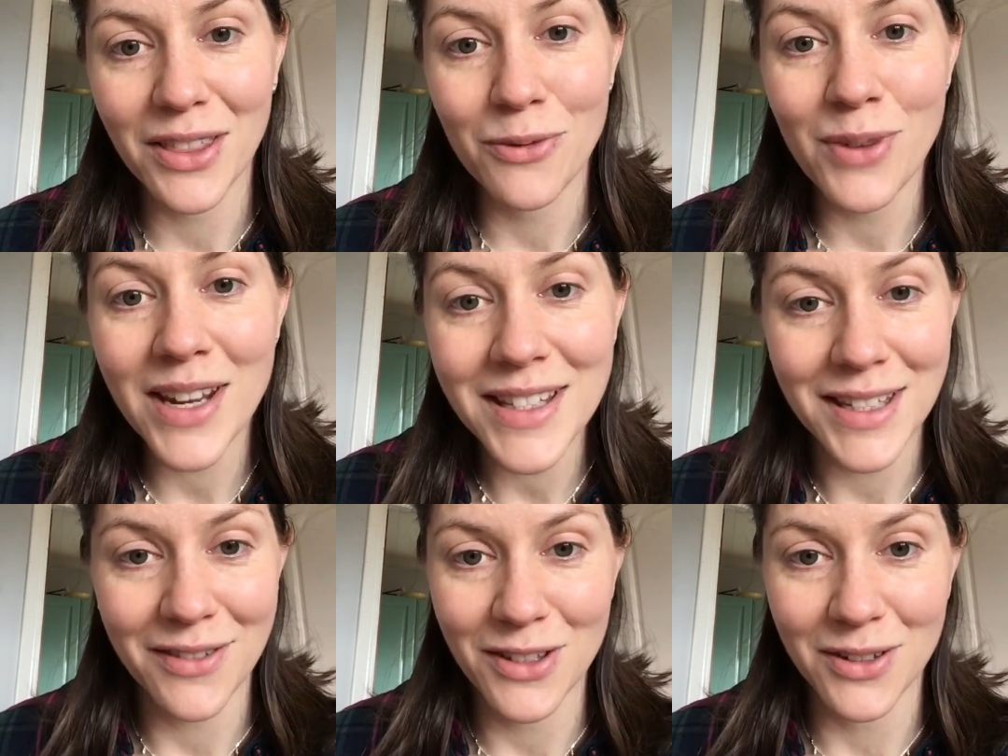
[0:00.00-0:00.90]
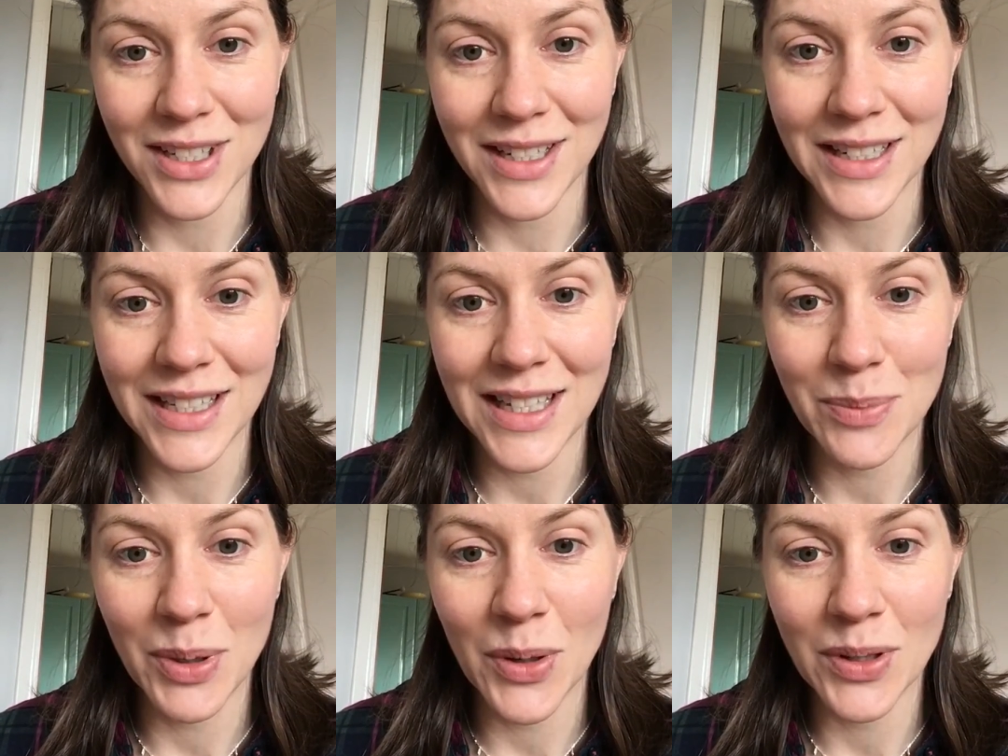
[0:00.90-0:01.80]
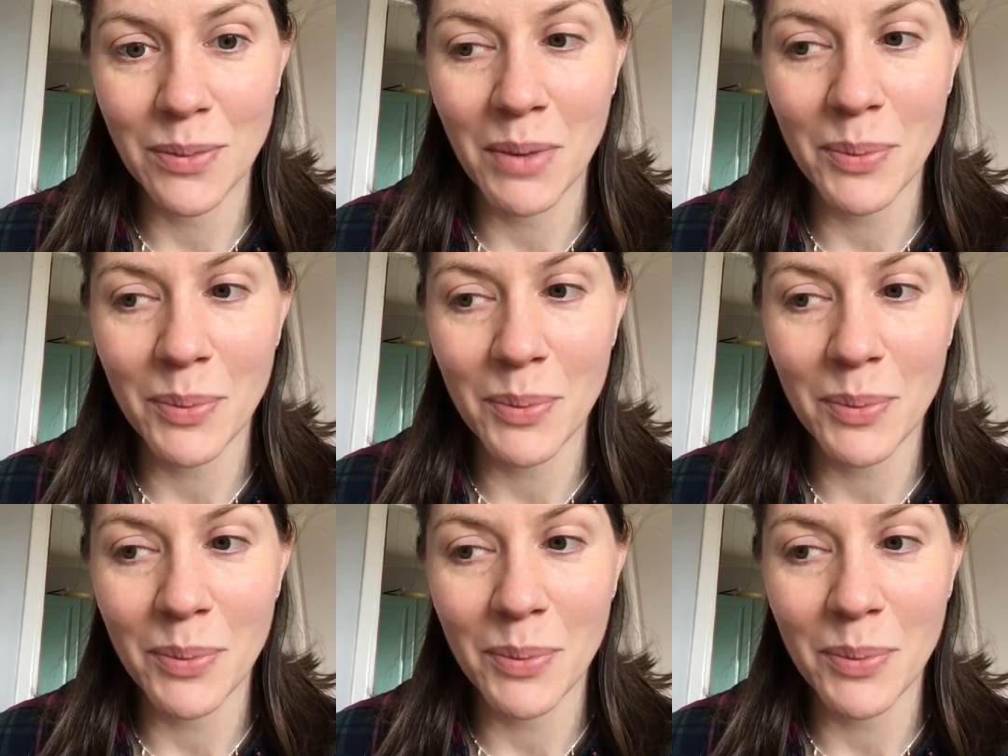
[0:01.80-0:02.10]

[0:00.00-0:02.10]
the reason I've not done it is because my